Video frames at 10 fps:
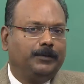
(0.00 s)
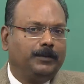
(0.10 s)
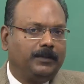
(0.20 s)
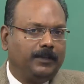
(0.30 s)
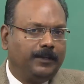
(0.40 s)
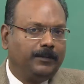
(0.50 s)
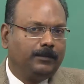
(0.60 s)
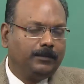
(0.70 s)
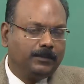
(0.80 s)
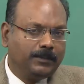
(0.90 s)
you should try
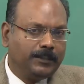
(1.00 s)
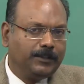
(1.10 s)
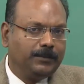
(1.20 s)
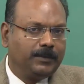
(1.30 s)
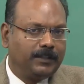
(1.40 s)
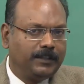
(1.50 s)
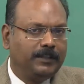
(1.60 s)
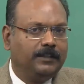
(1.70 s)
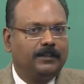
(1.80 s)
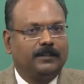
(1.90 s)
to eat your
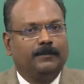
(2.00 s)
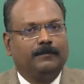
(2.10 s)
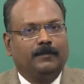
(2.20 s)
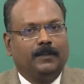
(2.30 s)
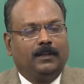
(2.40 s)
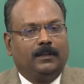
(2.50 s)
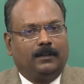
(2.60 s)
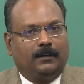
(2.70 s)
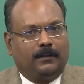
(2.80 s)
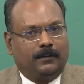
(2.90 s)
dinner
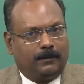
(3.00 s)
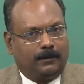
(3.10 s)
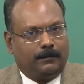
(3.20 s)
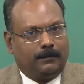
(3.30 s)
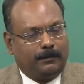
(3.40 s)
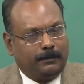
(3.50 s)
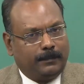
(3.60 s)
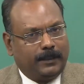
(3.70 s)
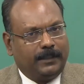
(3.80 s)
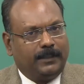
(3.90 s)
uh,
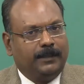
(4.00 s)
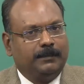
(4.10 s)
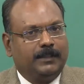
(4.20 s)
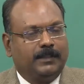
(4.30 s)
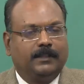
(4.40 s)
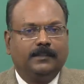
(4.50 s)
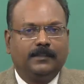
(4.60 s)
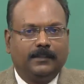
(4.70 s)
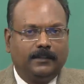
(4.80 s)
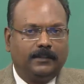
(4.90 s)
by the time the sun
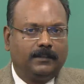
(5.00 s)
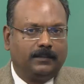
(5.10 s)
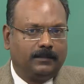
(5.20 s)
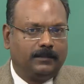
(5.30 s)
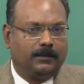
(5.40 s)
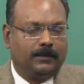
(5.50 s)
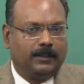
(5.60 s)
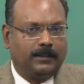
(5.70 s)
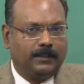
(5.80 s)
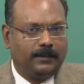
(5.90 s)
sets. So,
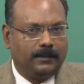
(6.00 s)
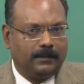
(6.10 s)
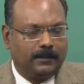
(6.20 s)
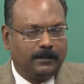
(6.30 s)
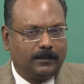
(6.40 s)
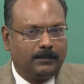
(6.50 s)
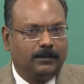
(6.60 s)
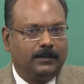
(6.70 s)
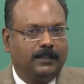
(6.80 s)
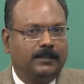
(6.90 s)
let us say
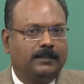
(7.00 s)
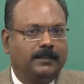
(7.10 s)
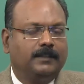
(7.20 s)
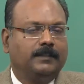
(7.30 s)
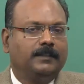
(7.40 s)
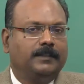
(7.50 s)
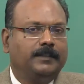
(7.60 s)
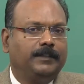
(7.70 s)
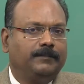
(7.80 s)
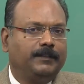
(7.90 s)
around 6,
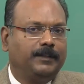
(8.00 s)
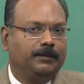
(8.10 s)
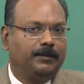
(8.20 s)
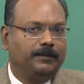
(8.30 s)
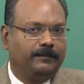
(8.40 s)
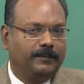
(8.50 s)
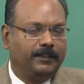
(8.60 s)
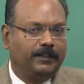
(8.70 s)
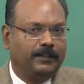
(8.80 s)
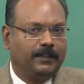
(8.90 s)
6.30 if you are able to
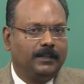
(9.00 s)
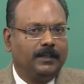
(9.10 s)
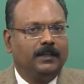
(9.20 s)
finish it